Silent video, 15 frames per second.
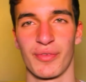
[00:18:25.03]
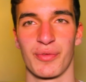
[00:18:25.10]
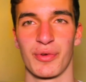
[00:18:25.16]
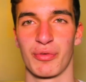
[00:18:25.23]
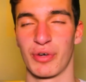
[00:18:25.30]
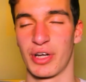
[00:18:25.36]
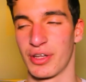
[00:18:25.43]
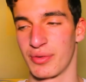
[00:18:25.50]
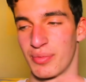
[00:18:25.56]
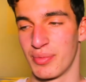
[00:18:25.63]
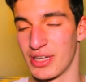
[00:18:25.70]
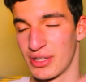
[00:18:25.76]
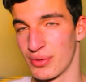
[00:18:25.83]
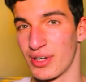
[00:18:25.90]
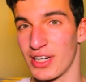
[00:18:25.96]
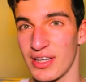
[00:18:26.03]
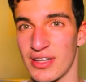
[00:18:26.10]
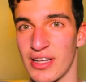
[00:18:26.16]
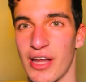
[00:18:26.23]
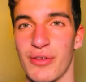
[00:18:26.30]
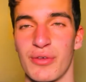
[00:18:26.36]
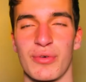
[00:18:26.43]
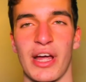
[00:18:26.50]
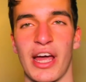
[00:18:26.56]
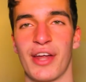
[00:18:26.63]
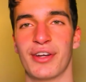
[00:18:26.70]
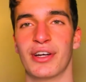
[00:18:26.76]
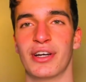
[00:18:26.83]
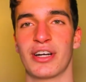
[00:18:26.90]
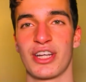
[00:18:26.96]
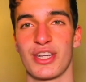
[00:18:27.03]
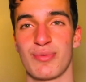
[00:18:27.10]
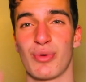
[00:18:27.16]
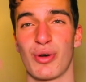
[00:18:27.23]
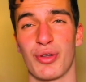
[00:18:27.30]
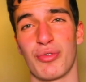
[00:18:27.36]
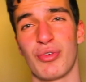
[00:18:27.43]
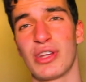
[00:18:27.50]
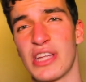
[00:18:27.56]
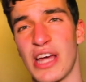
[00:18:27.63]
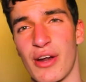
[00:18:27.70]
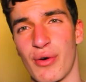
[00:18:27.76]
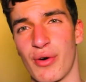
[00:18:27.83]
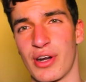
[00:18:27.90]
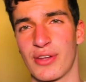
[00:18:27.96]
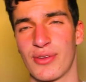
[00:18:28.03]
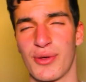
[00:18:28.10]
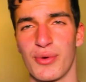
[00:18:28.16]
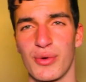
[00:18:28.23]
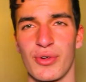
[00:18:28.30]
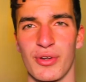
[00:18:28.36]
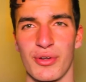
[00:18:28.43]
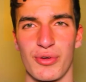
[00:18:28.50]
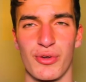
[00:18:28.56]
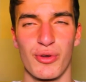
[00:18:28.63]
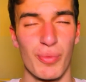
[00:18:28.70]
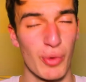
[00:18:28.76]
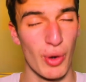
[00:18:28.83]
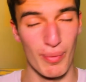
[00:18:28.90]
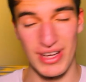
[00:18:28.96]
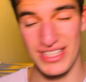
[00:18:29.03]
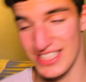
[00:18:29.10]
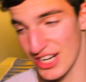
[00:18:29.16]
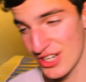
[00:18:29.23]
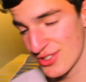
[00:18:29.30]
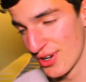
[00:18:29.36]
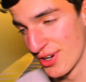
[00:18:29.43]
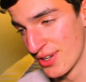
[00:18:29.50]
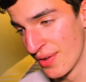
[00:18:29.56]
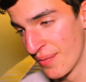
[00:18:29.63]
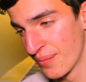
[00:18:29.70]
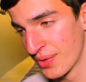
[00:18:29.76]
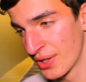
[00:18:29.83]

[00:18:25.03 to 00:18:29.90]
you want me to read, then you can uh, reach me on Twitter or in the YouTube comment section